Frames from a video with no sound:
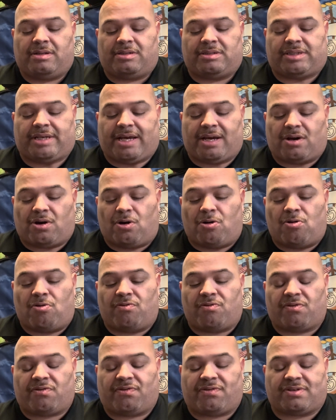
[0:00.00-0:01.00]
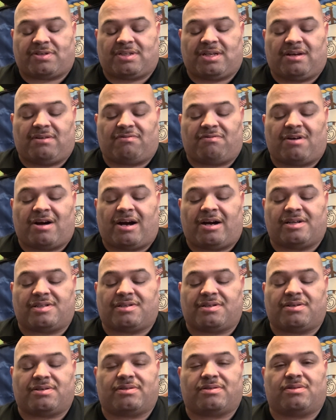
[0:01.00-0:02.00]
take over for Steve
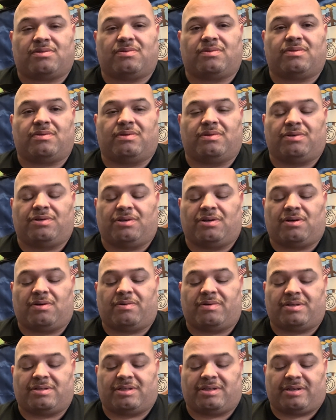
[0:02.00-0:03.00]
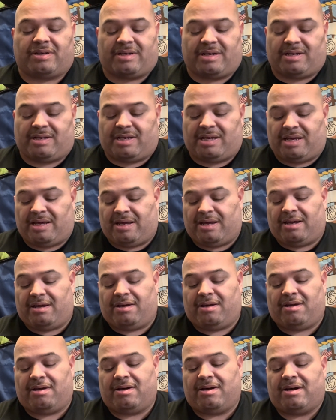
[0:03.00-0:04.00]
Rogers? You know, can he
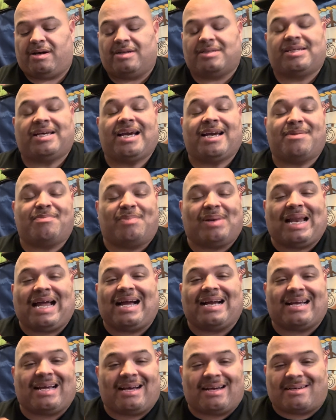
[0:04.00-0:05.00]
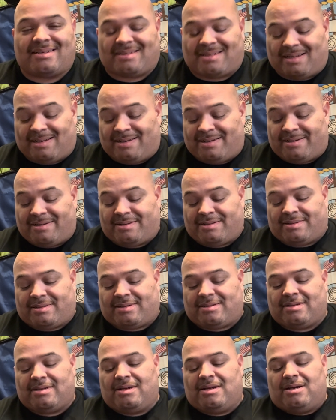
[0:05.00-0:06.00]
attain black
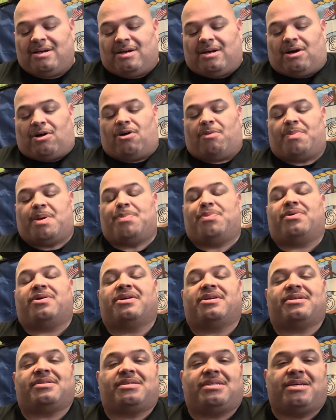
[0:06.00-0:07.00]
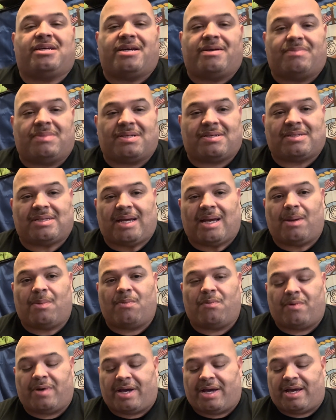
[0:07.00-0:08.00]
excellence? Are people gonna see him the
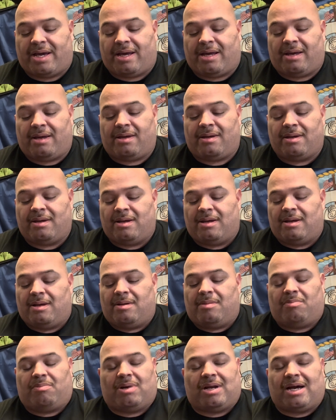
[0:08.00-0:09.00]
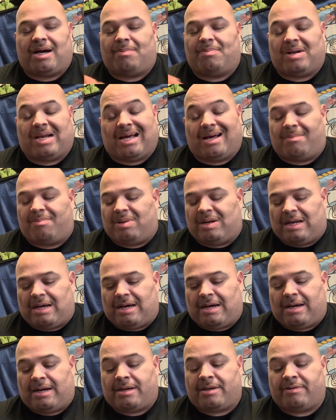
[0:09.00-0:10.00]
same way? Blah, blah,
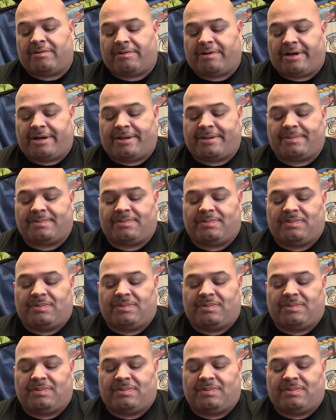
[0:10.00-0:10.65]
blah, right?